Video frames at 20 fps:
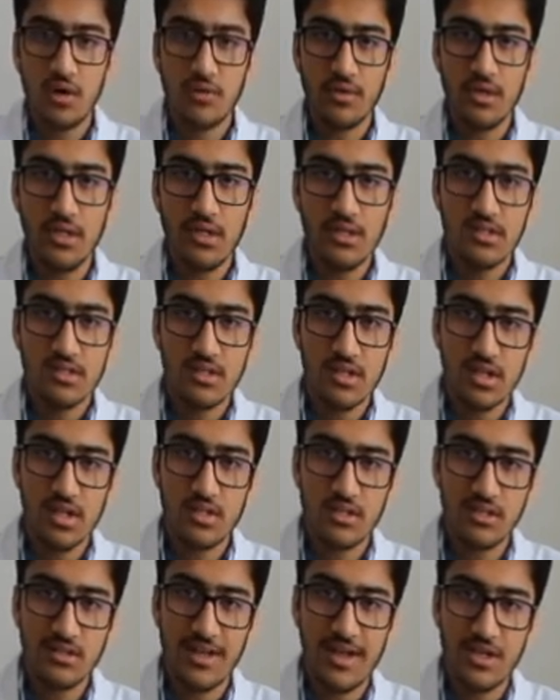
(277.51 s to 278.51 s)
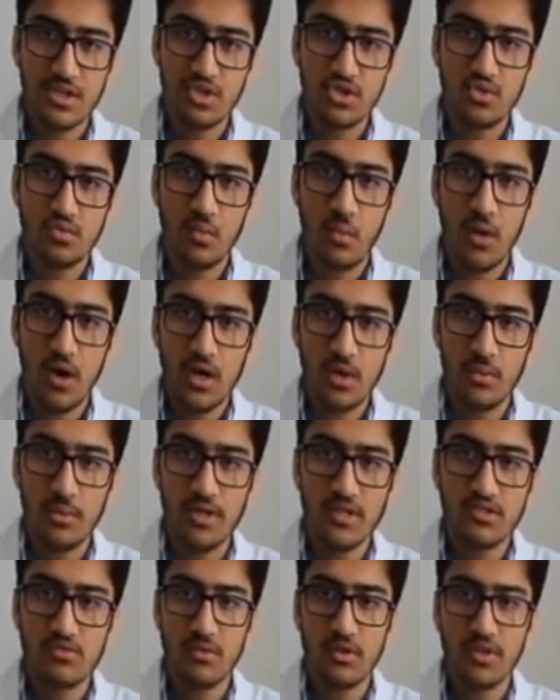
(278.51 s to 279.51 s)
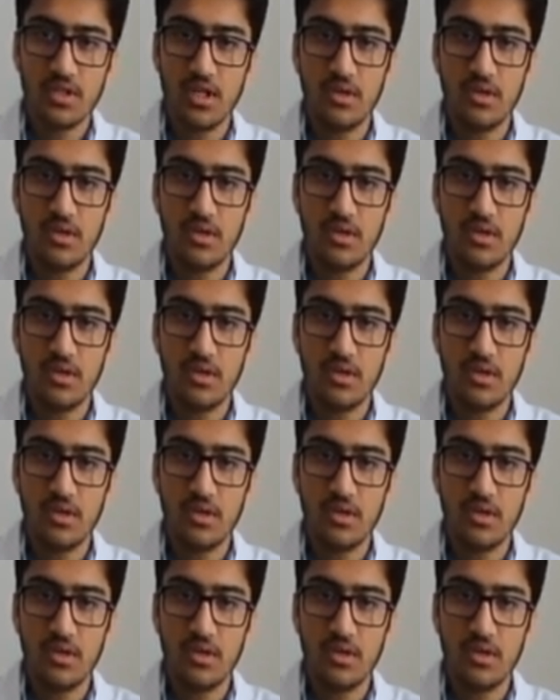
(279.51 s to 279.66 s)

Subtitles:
released into natural waterways when